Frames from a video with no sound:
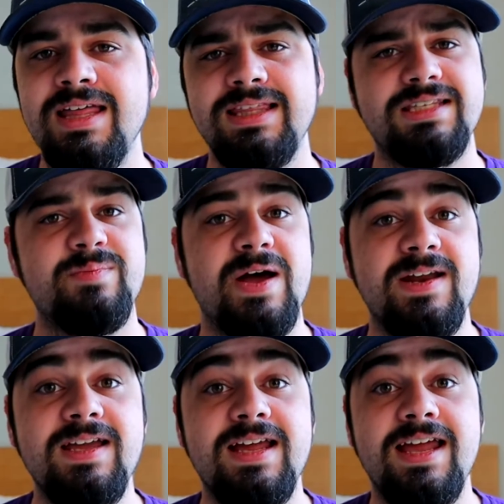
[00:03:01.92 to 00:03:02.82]
that's
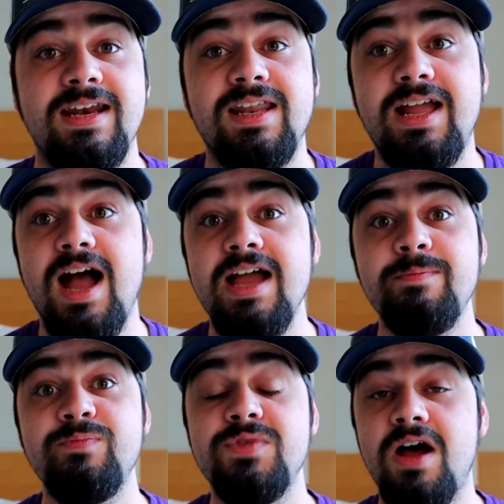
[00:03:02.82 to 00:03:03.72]
about it. And like,
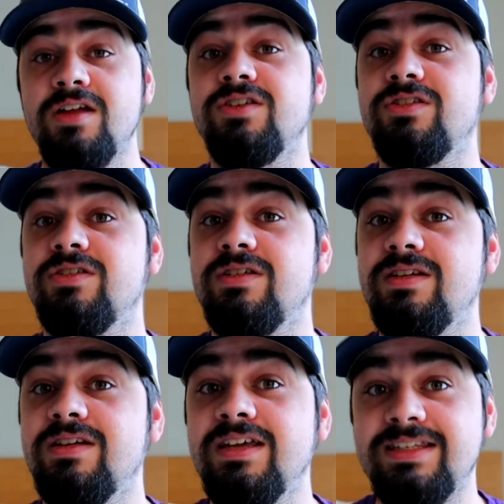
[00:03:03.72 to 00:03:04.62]
I'm not
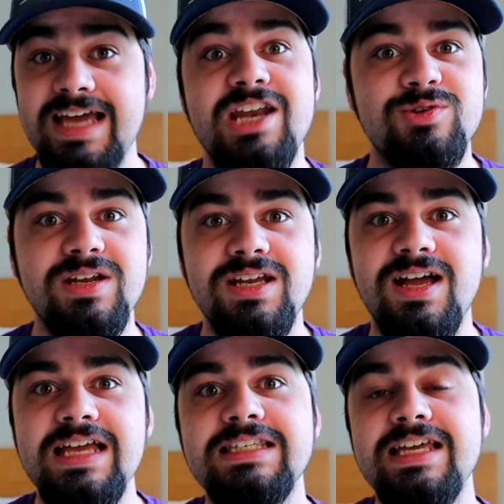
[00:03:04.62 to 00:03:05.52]
exaggerating,
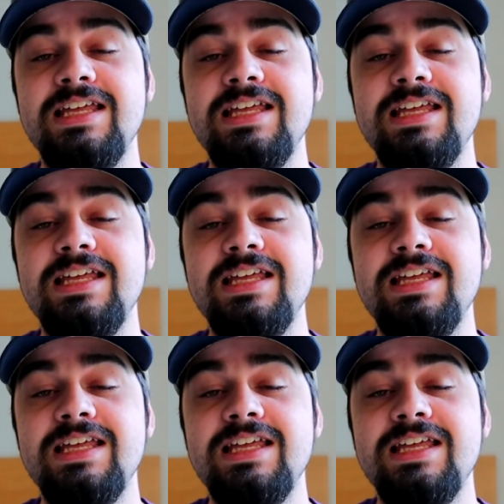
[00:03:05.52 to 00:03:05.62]
guys.